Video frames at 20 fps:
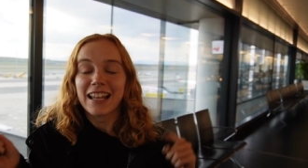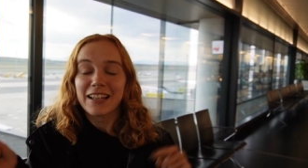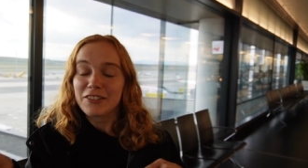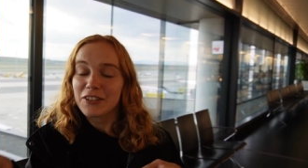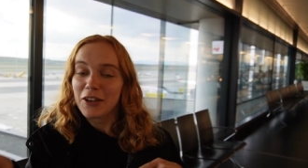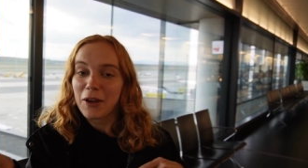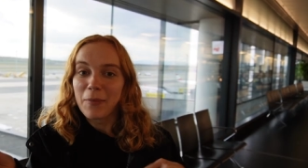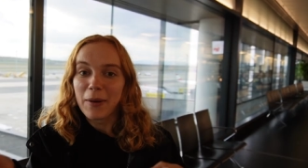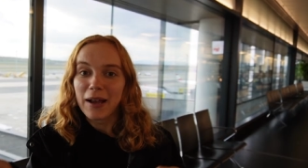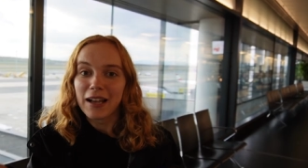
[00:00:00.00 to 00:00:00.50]
let's
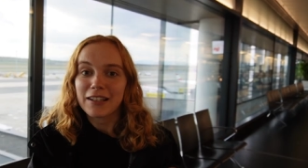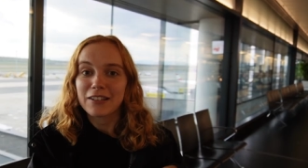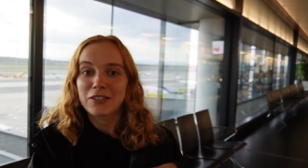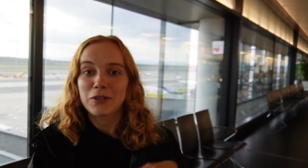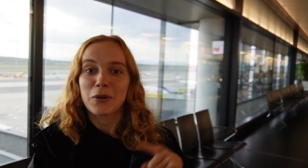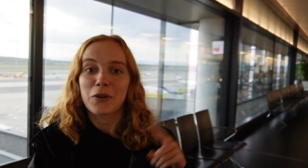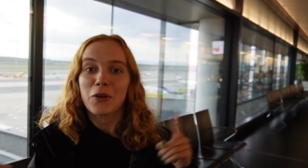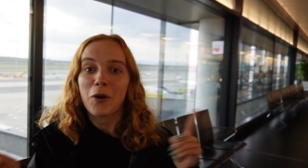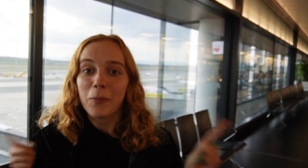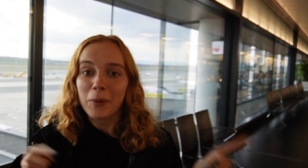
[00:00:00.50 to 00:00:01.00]
go back
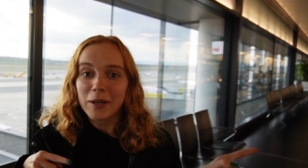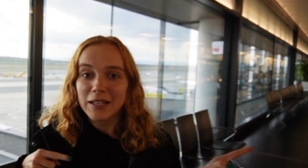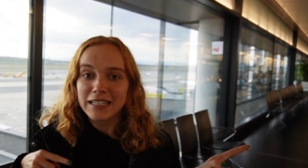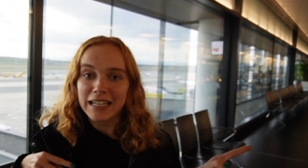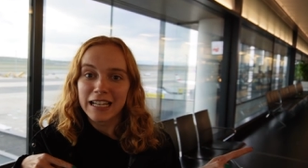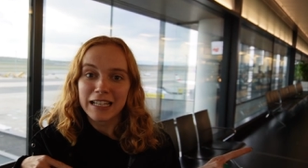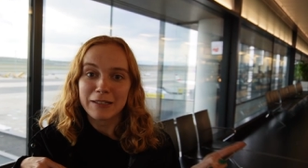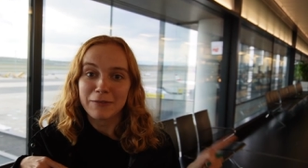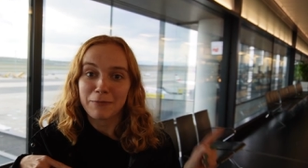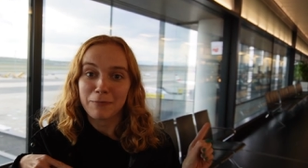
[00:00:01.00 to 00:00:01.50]
to a couple of
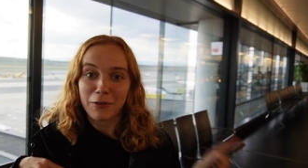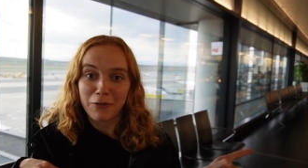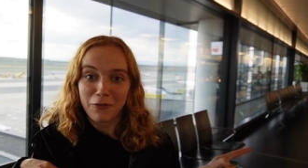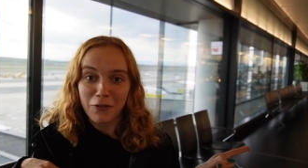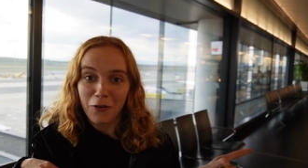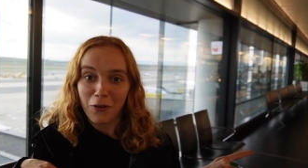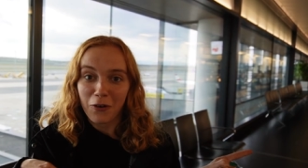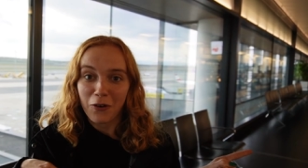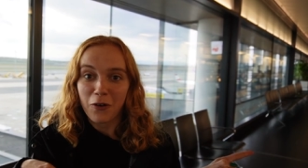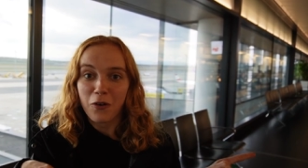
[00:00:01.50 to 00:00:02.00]
days
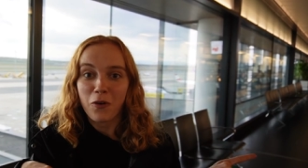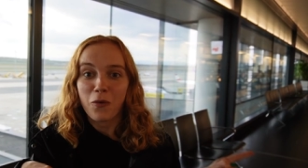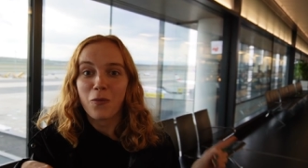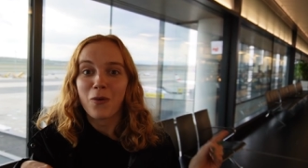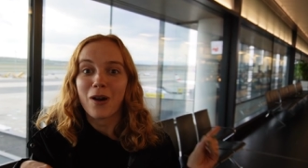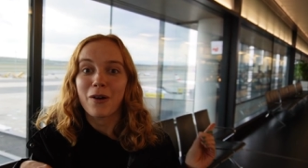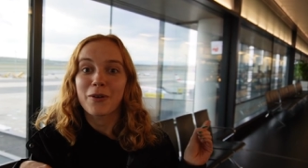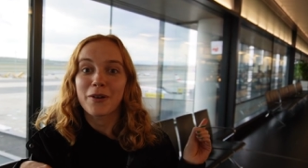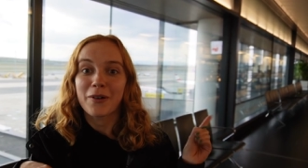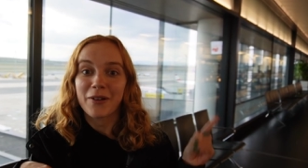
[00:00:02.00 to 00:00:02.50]
before
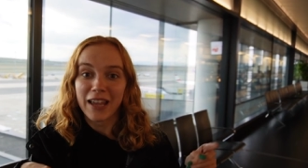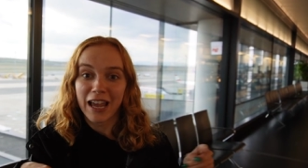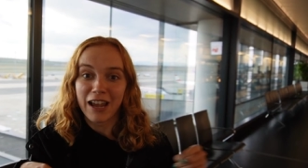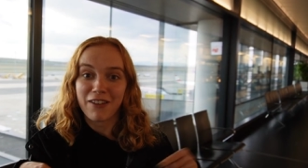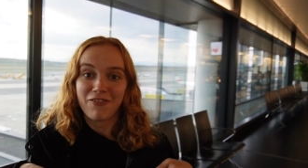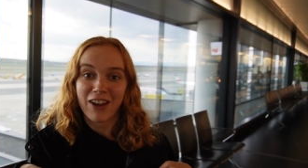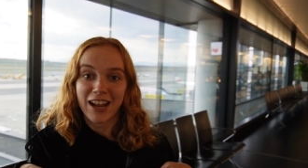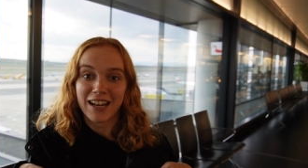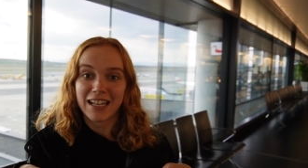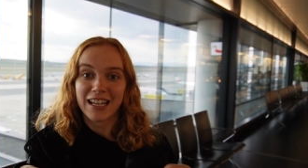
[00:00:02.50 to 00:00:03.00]
where we were
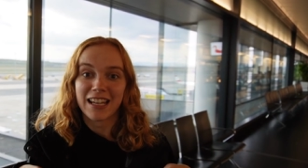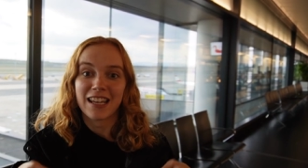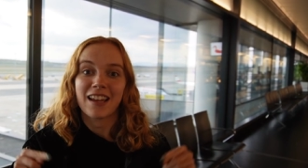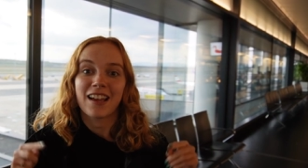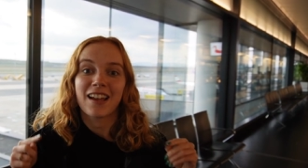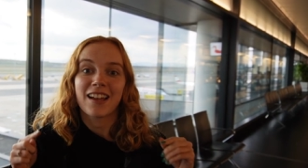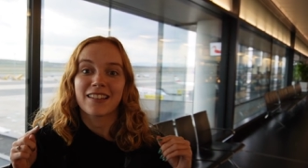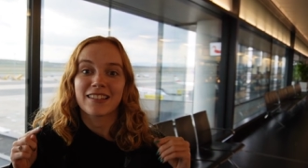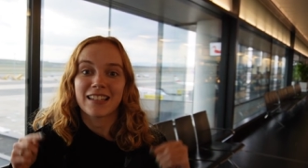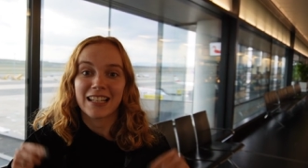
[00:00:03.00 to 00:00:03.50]
getting ready
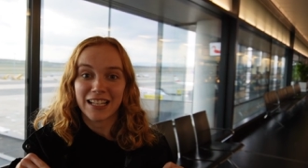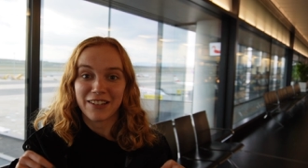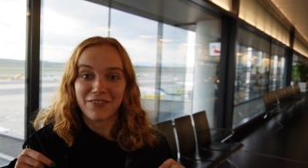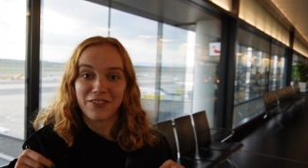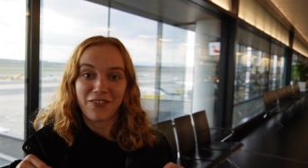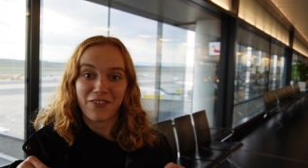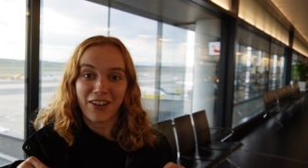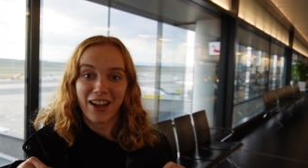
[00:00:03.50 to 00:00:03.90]
to leave the